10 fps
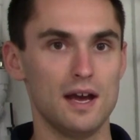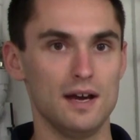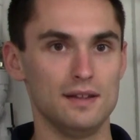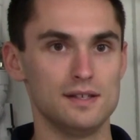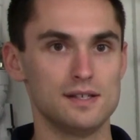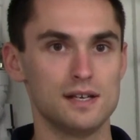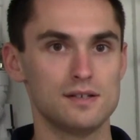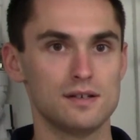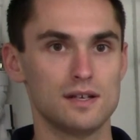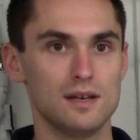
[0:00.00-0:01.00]
and the
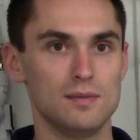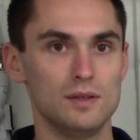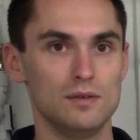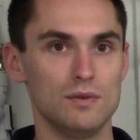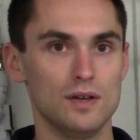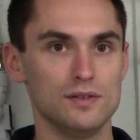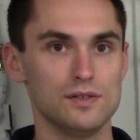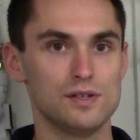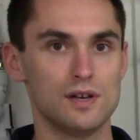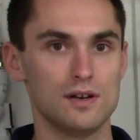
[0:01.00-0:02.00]
sensor cable
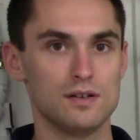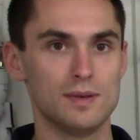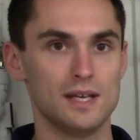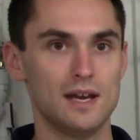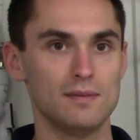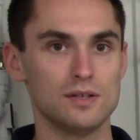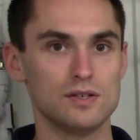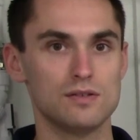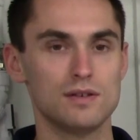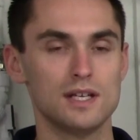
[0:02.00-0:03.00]
runs are to be kept as
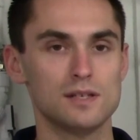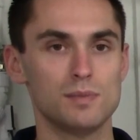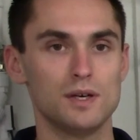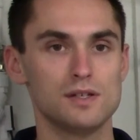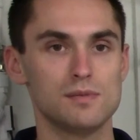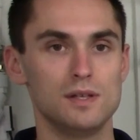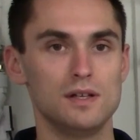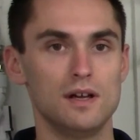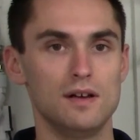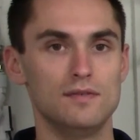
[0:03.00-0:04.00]
straight as
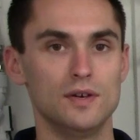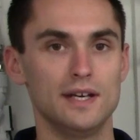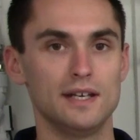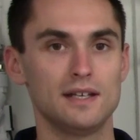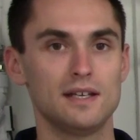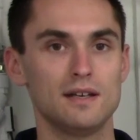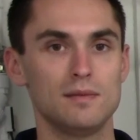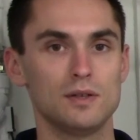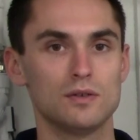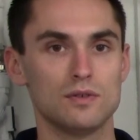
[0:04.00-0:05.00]
possible, avoiding
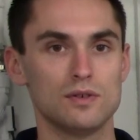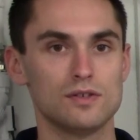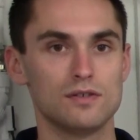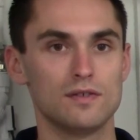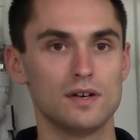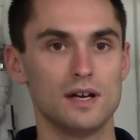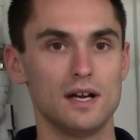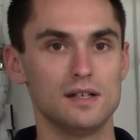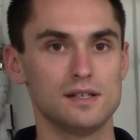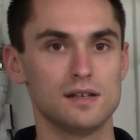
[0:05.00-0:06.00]
cable crossover
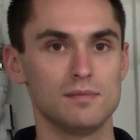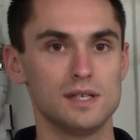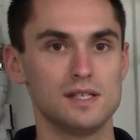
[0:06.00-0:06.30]
as can be